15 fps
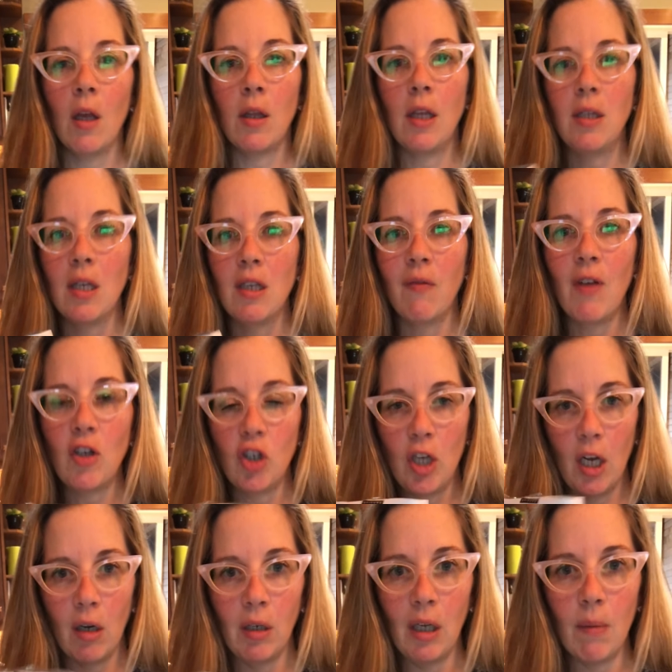this is a
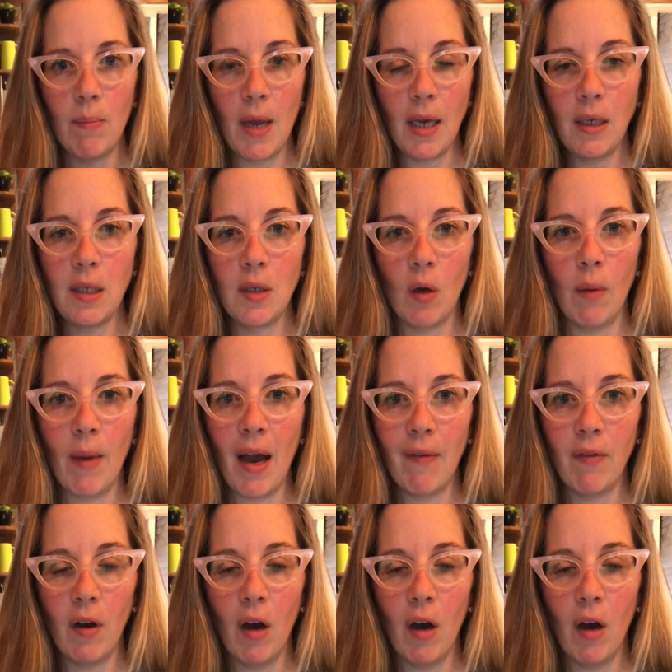vegetarian mix, so I'm